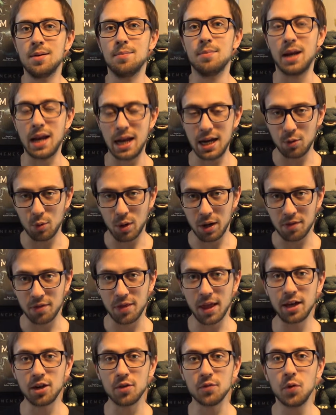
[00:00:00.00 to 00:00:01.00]
But anyway,
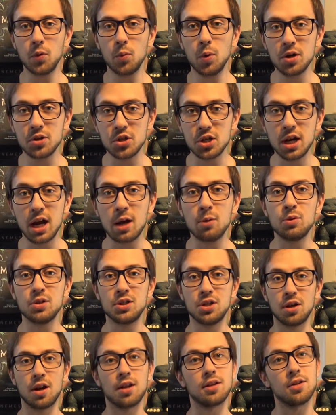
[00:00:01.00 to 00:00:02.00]
thank you for watching, and we'll
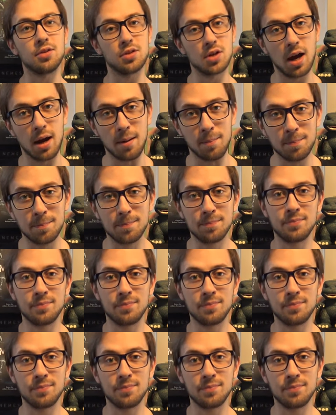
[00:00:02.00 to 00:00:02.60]
see you another time.